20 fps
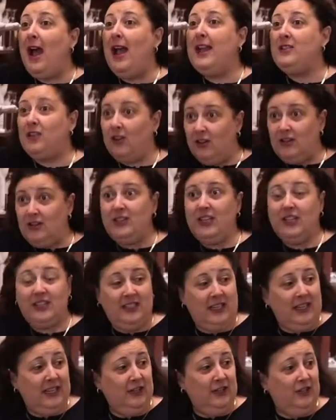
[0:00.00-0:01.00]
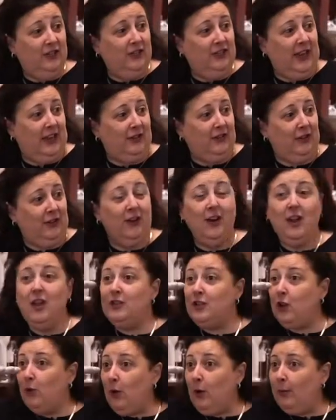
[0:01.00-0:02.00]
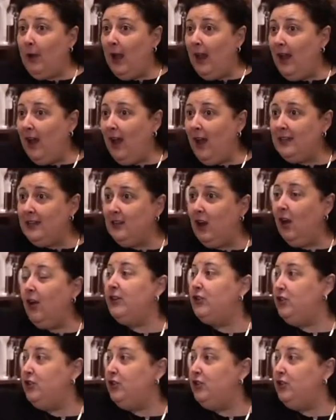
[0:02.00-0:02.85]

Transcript: eyes are 60 inches center. So where my eyes are,